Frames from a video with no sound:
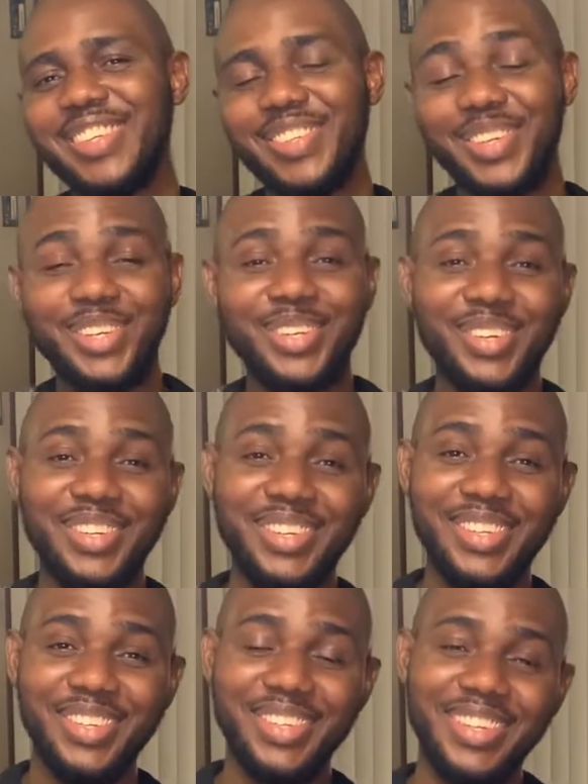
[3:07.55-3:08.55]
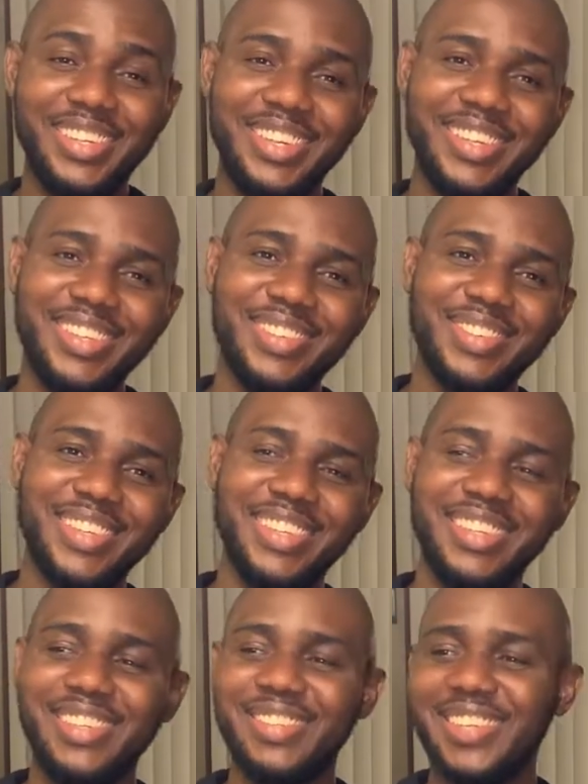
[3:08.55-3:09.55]
it is what it
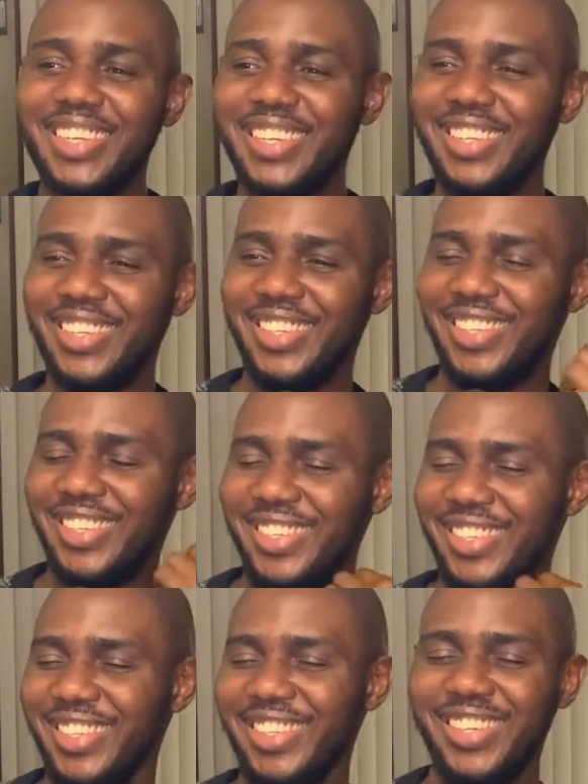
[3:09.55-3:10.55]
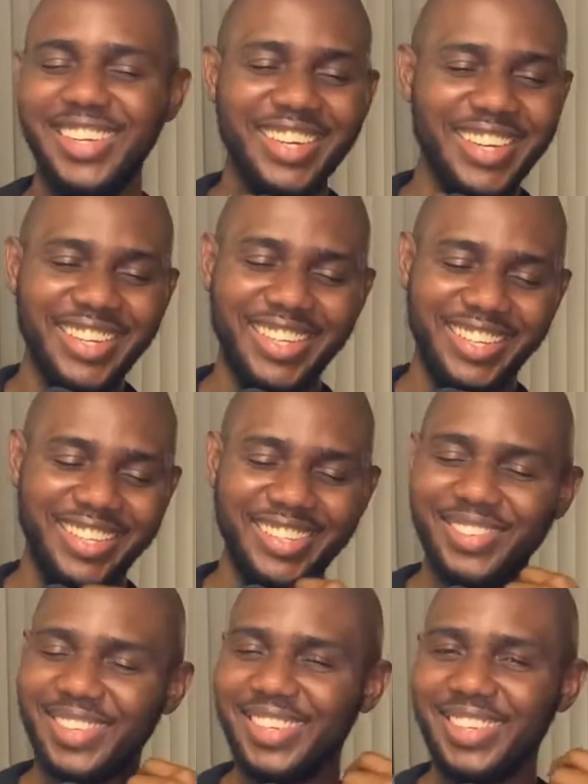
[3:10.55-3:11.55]
is, right? It is
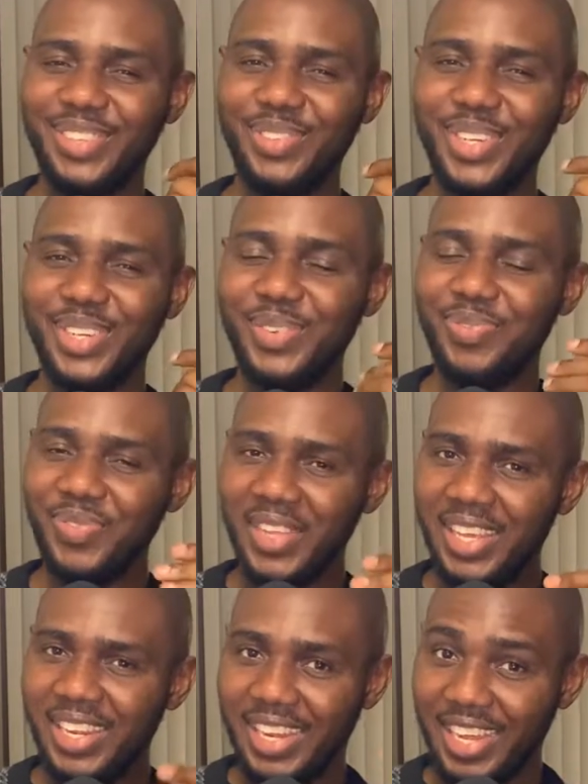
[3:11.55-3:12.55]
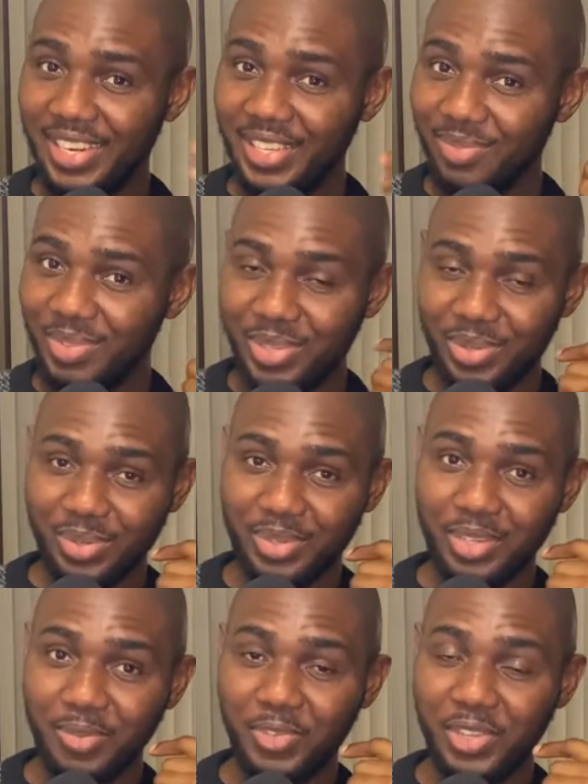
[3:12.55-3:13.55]
what it is. But that leads me to
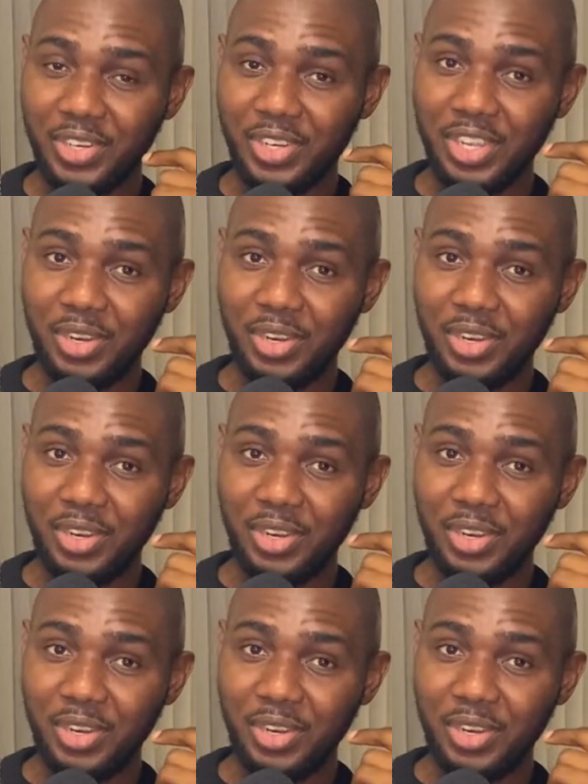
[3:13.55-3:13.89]
something,